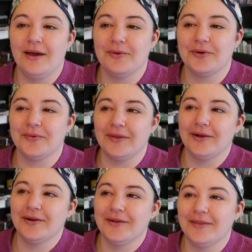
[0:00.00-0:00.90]
I worked really
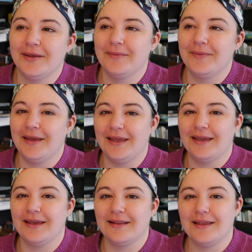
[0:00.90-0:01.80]
hard on them,
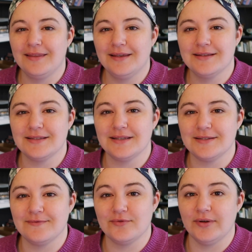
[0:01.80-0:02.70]
and I think it's a
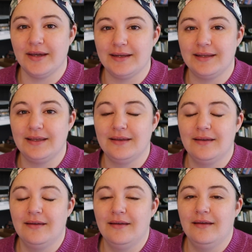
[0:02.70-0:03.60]
nice variety,
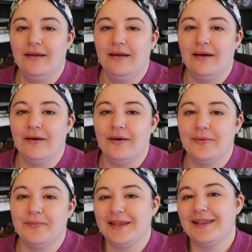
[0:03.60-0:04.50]

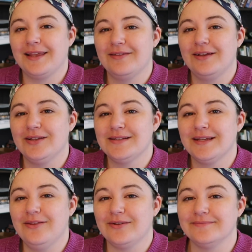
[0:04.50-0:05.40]
and I like how they all look
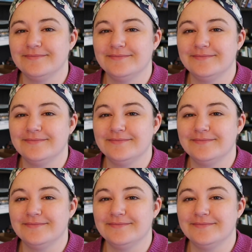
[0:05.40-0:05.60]
together.